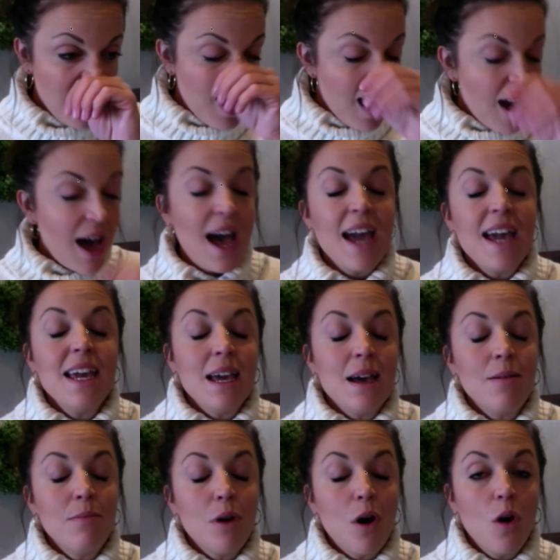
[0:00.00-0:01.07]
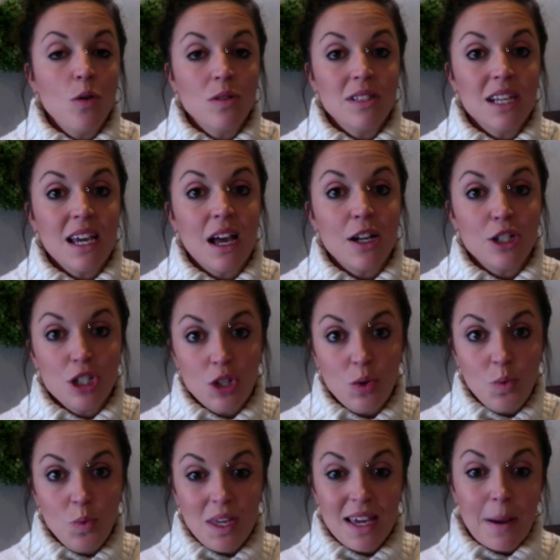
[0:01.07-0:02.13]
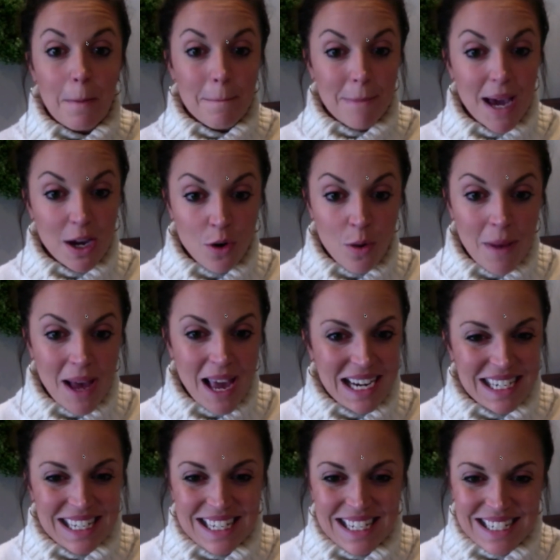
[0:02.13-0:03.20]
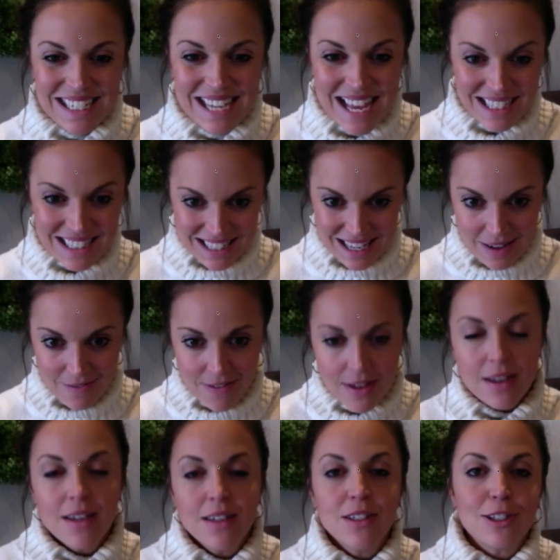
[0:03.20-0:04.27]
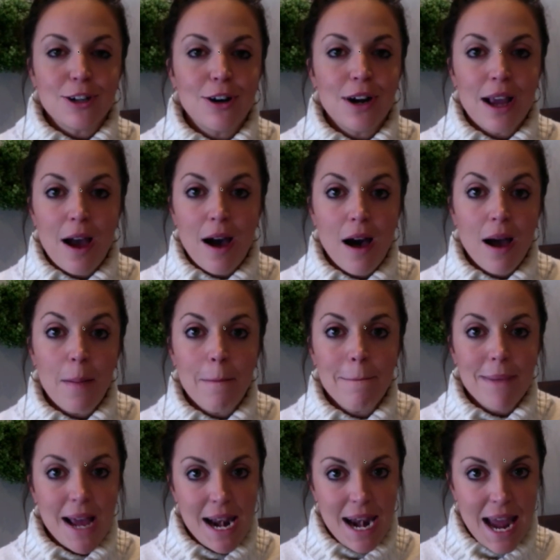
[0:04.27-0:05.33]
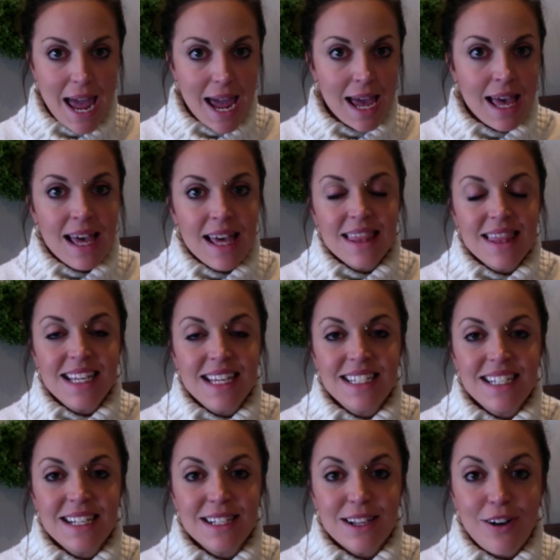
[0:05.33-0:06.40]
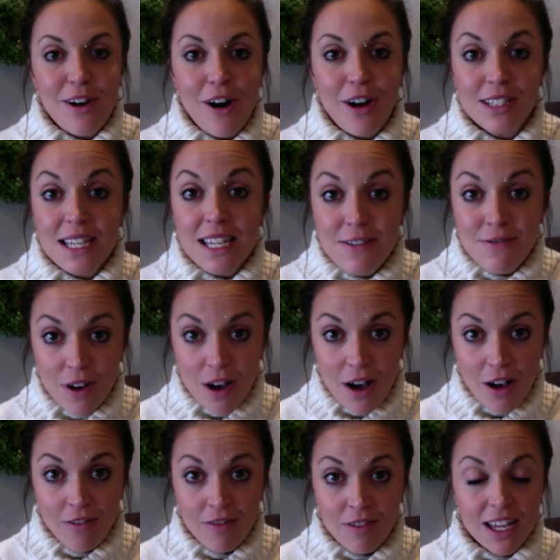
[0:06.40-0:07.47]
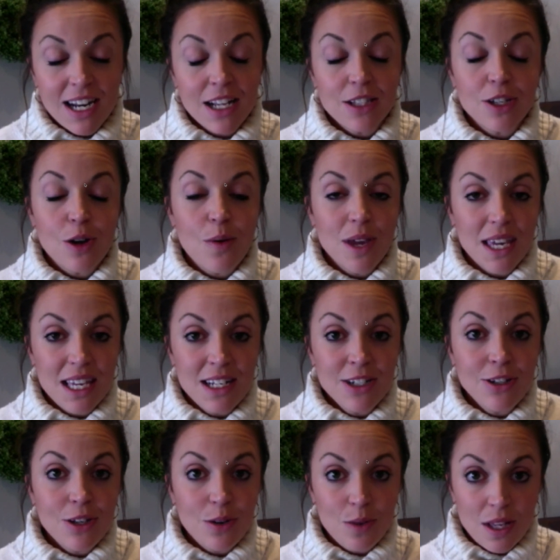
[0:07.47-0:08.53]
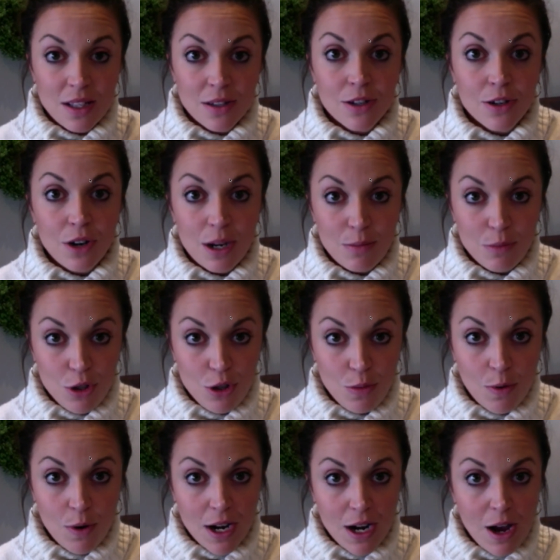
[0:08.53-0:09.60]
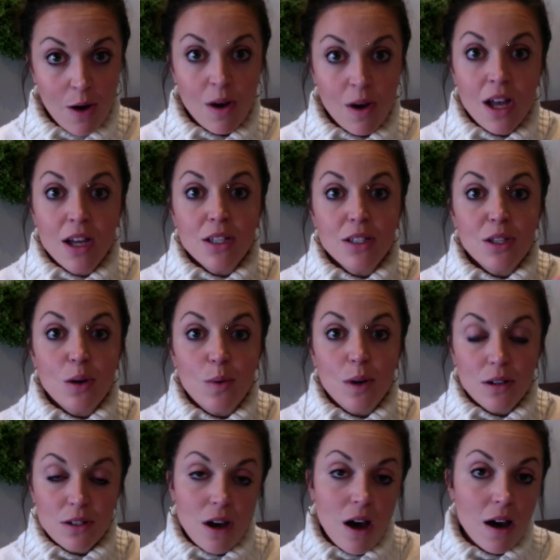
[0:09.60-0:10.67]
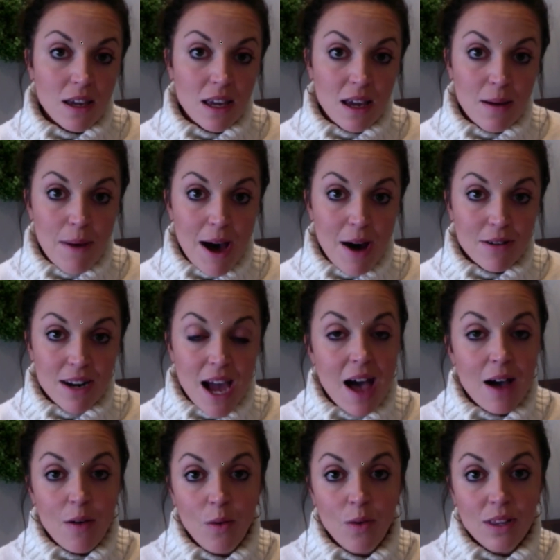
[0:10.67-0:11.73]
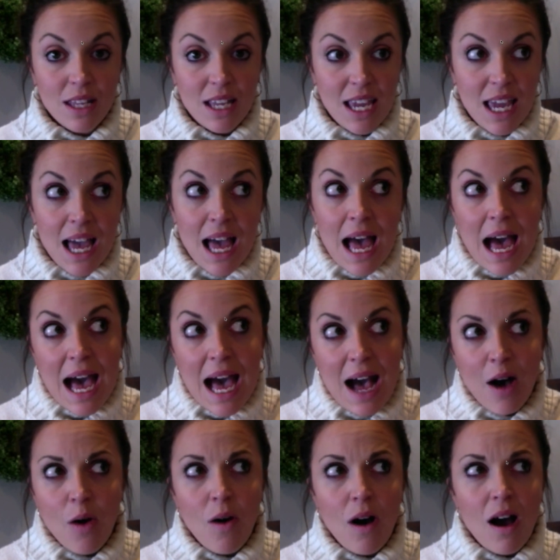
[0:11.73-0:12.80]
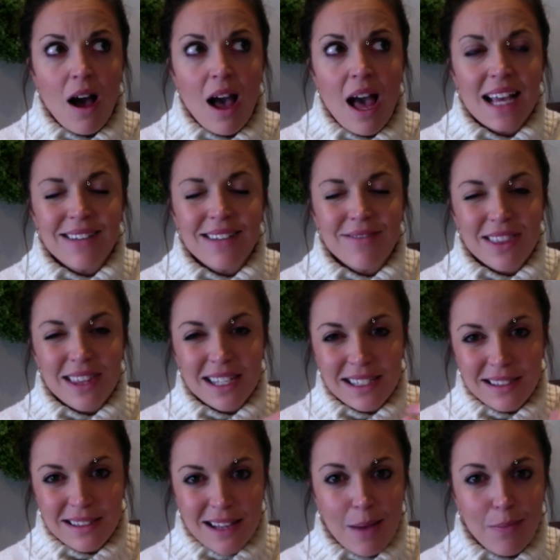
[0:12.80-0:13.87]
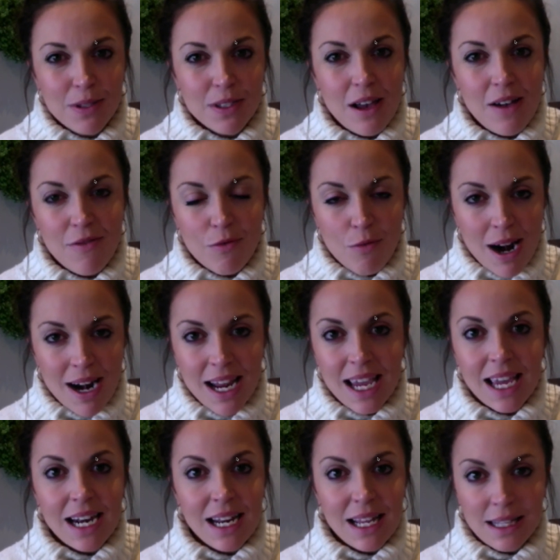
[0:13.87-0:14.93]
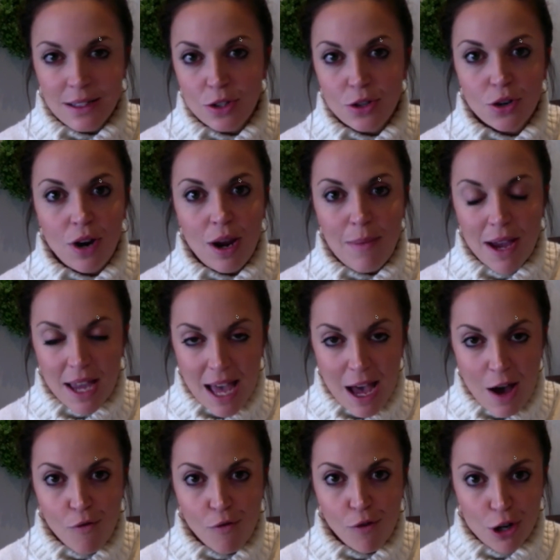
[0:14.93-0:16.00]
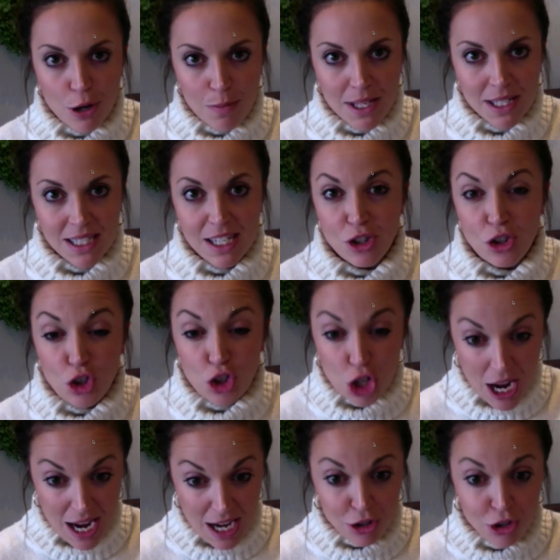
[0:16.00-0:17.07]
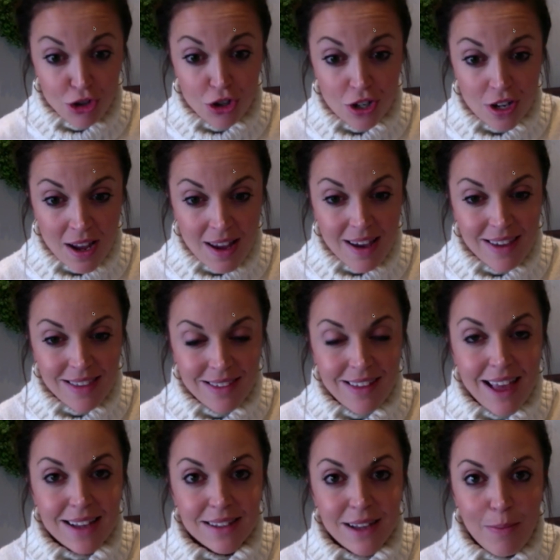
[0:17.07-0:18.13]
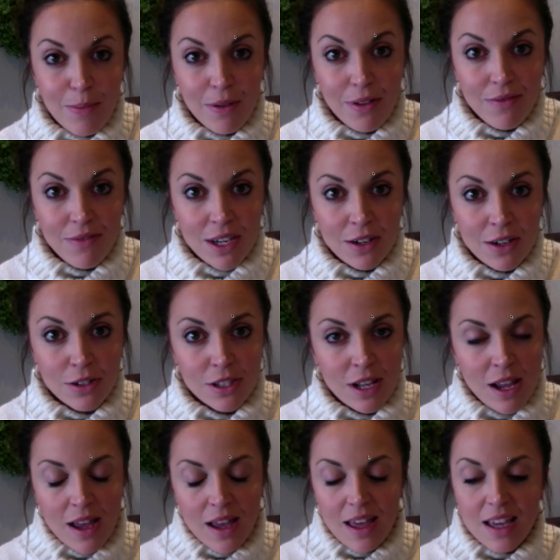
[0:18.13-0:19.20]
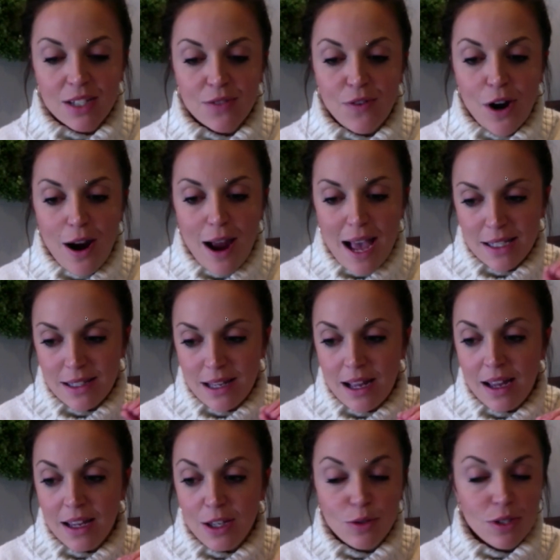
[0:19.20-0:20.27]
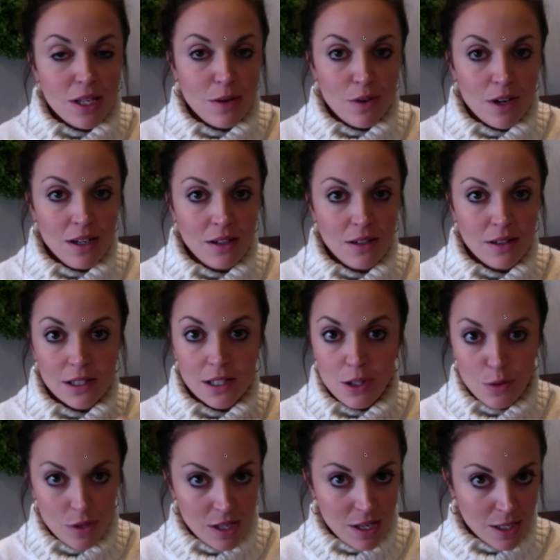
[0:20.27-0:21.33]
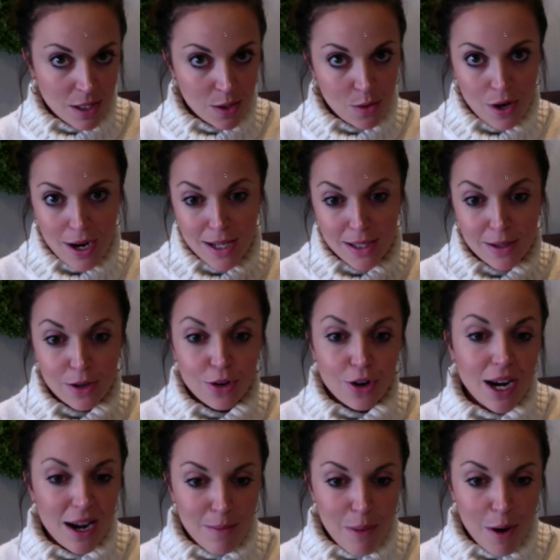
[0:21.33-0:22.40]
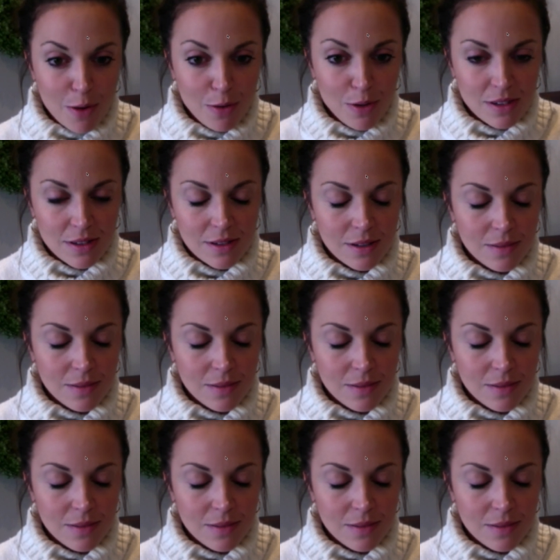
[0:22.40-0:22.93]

I am hosting a 2-week Micromind intensive starting on Monday. This is called Evolve, and it's going into Instagram 2.0. So we are talking about not only how have the steps of running an Instagram account for your business changed in the last couple of years, as far as using reels, using stories, creating posts,